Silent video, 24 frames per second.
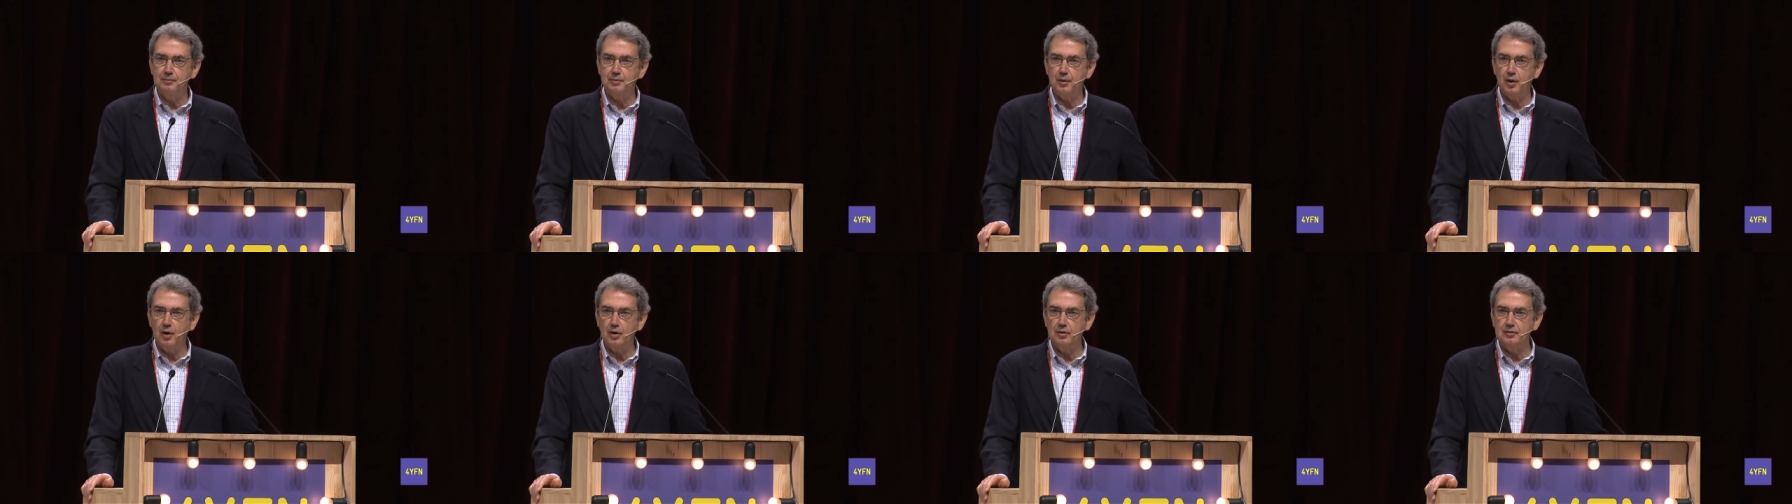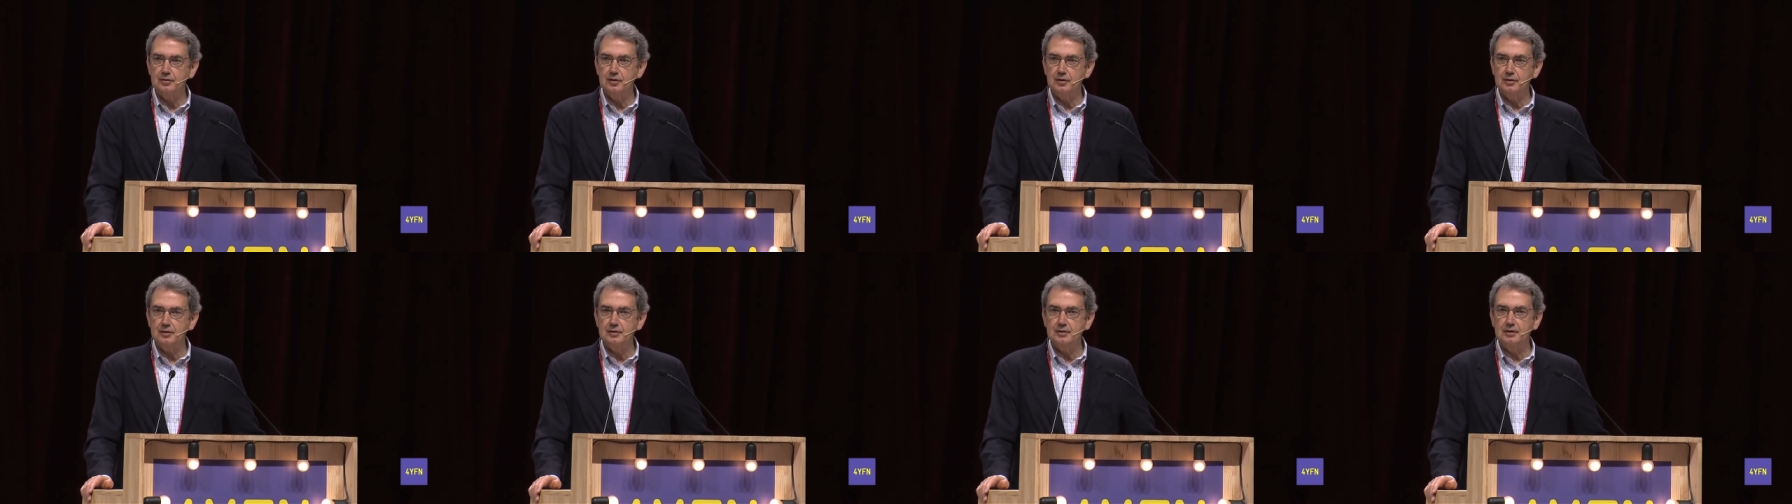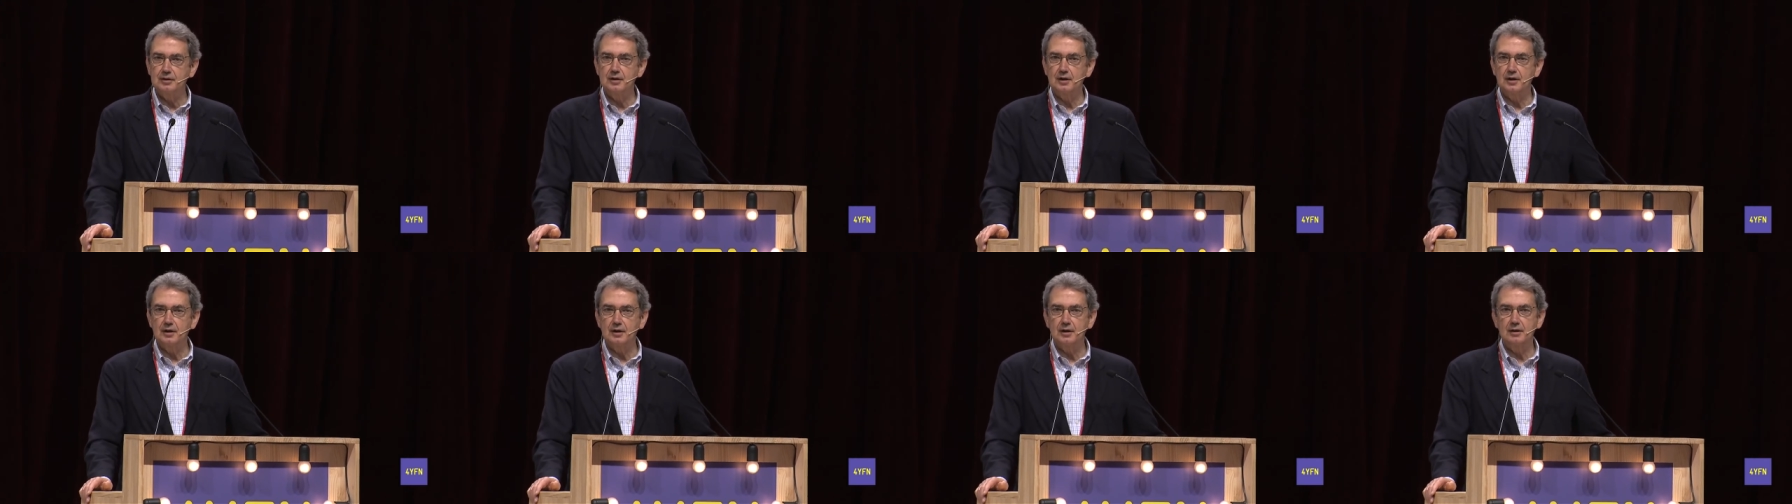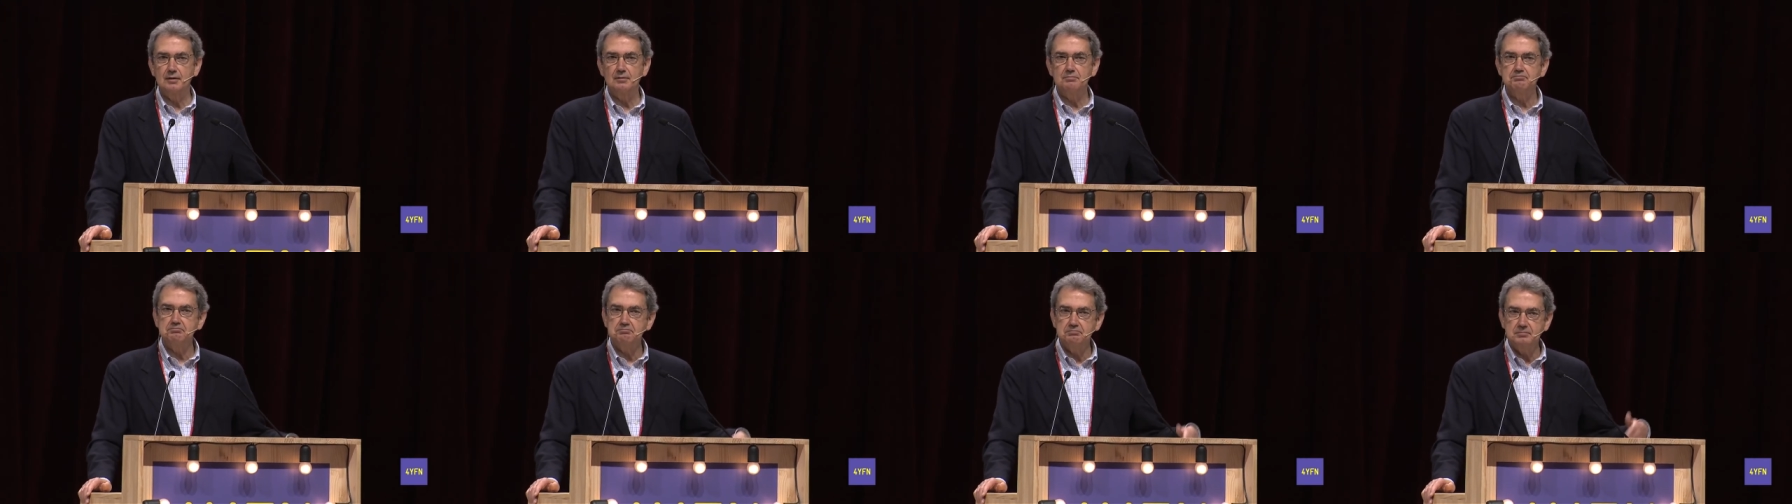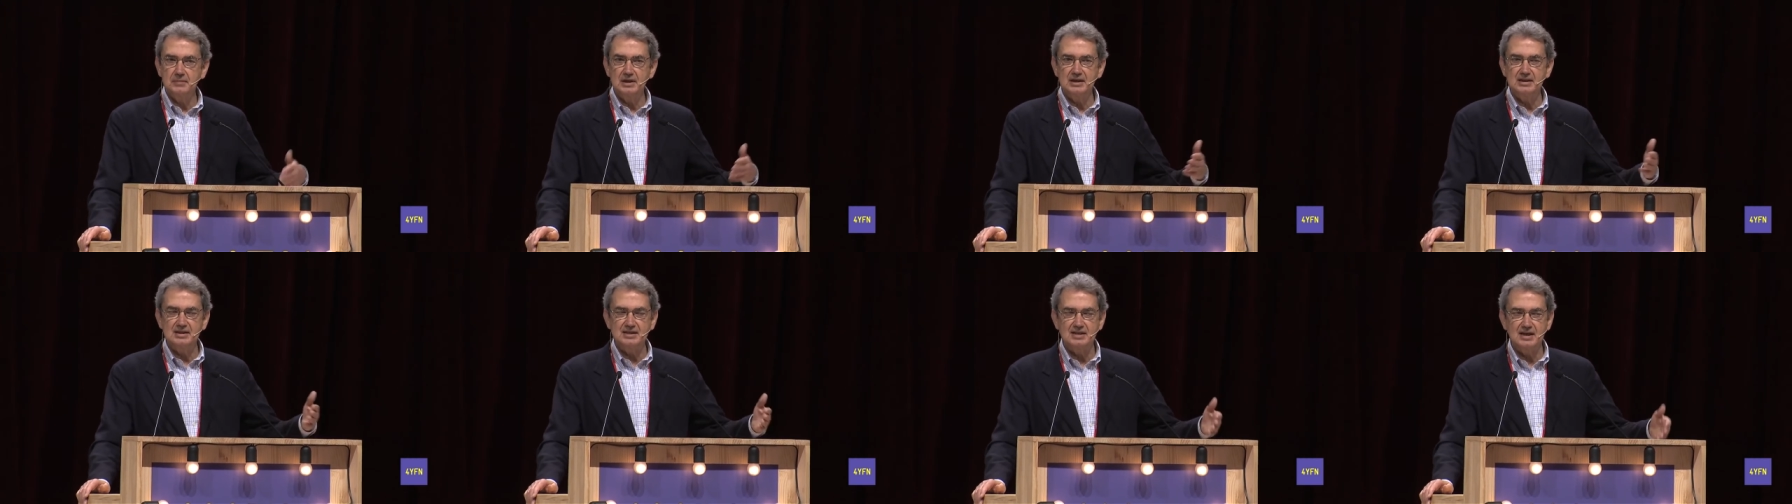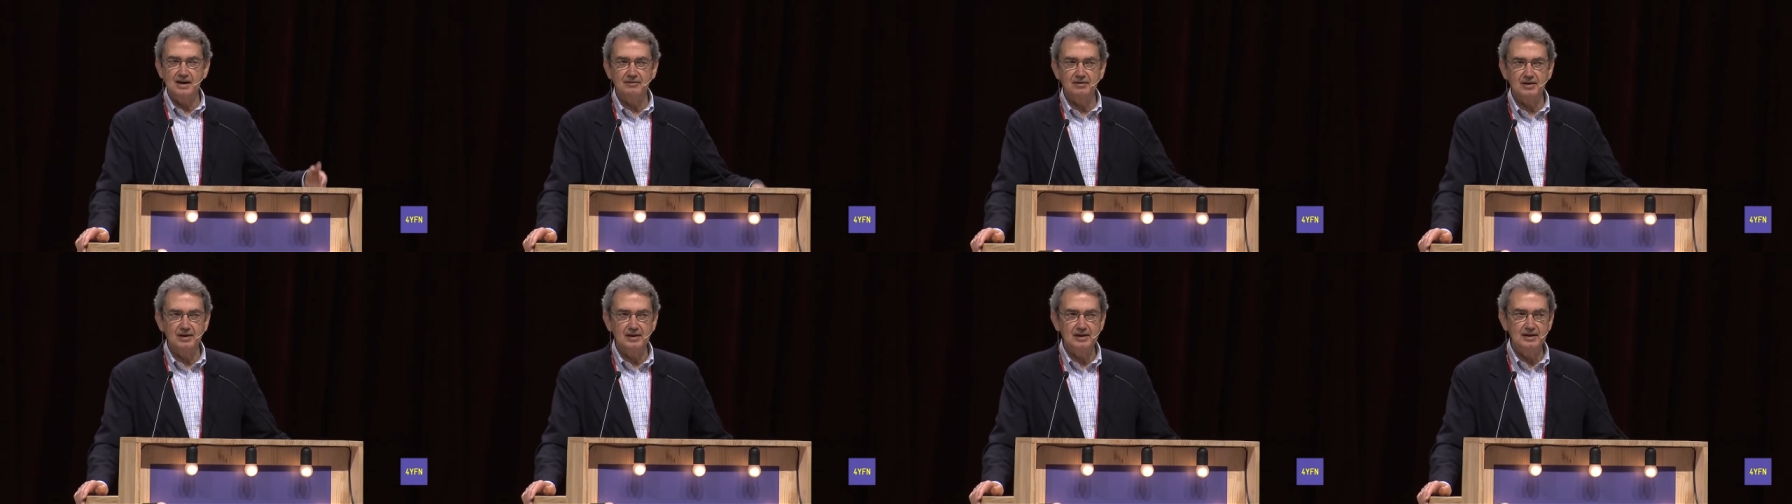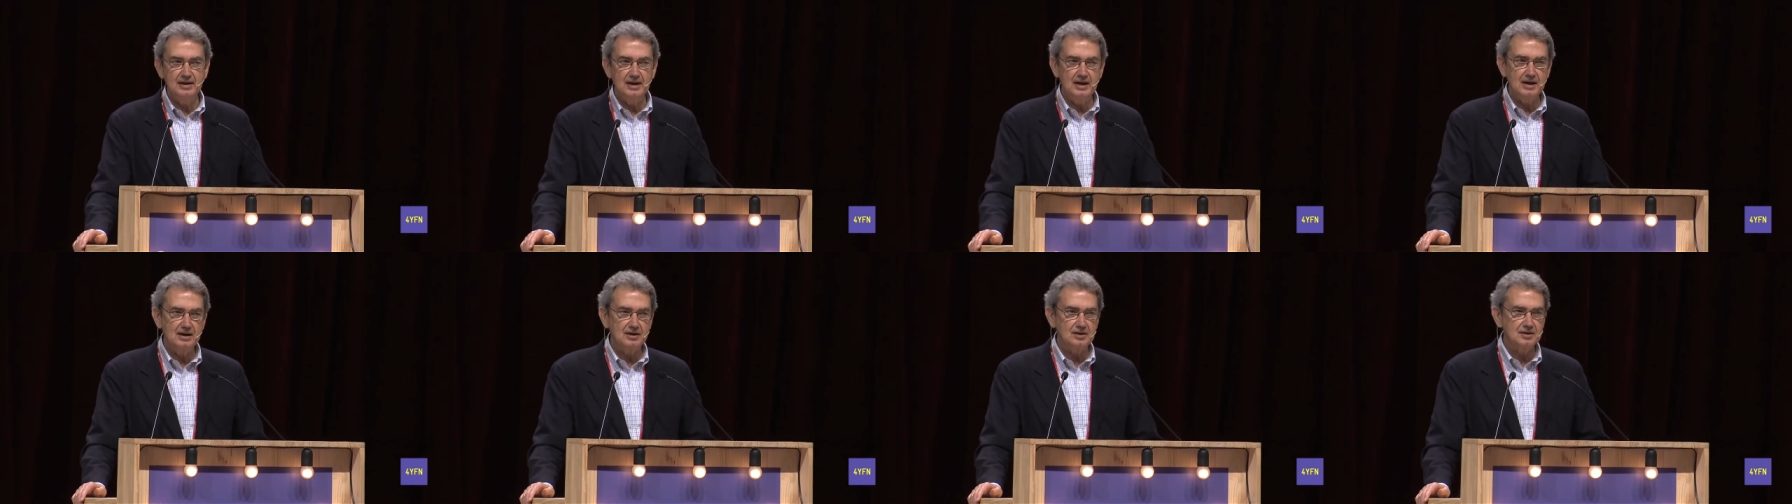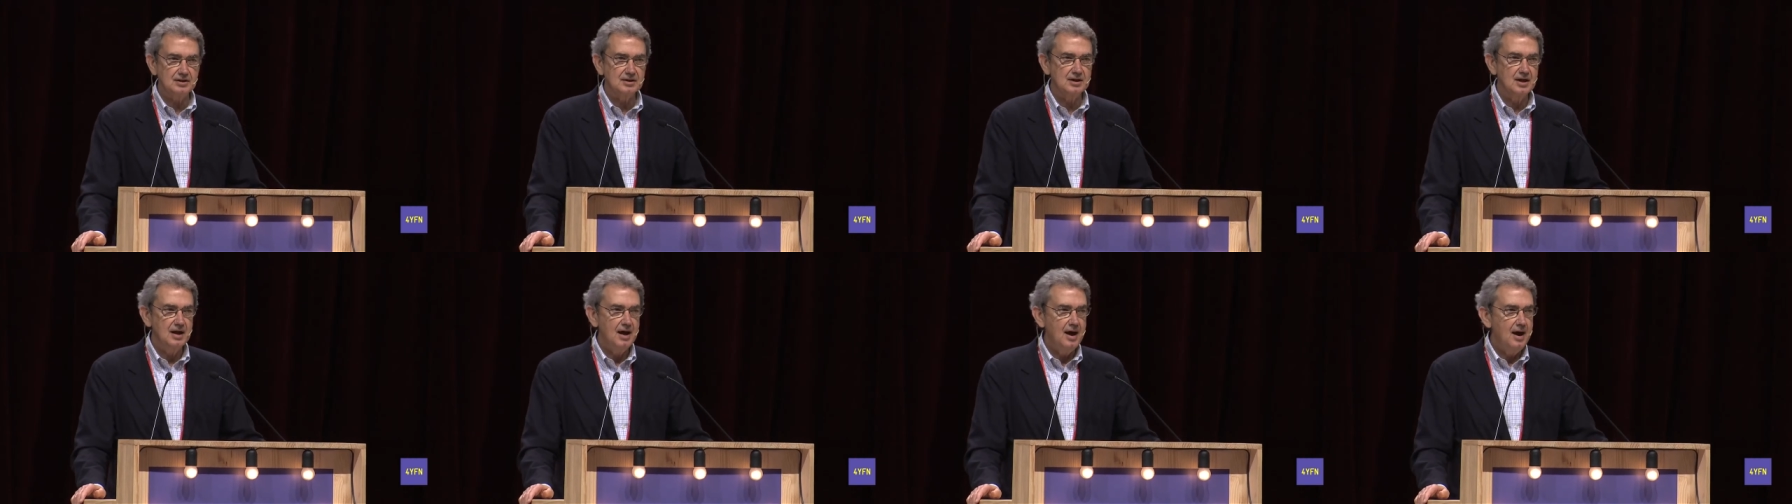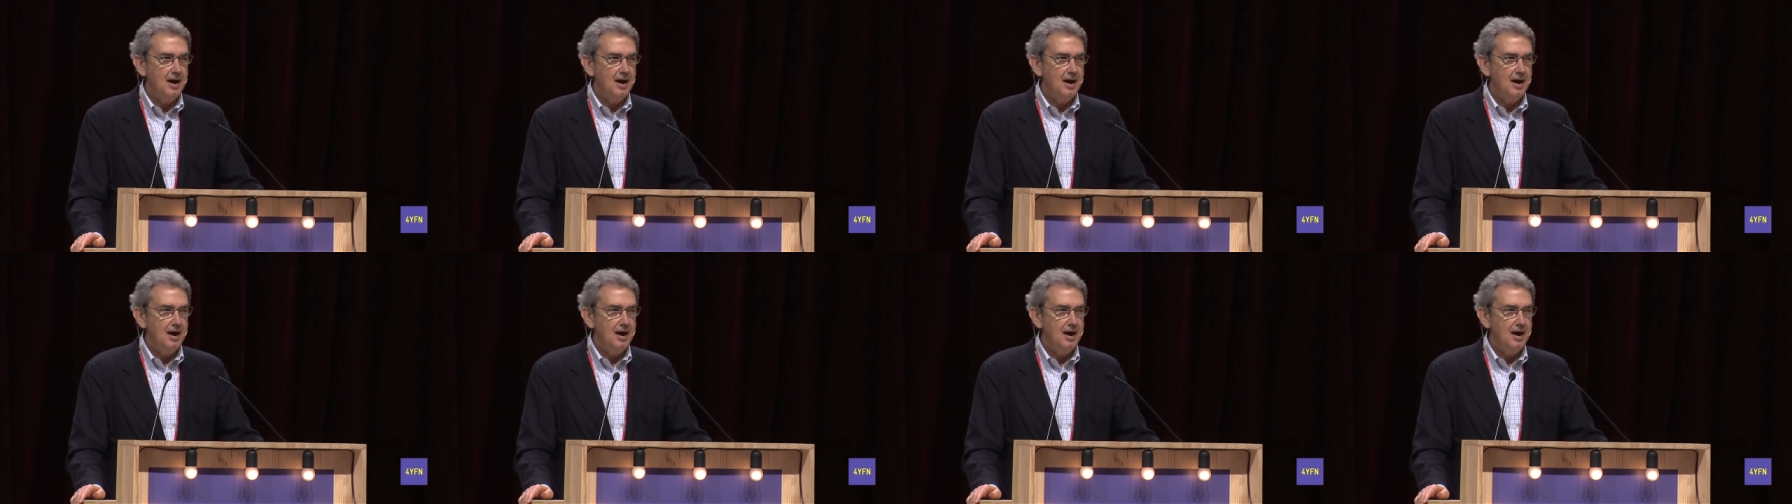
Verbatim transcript: product uh, in several years.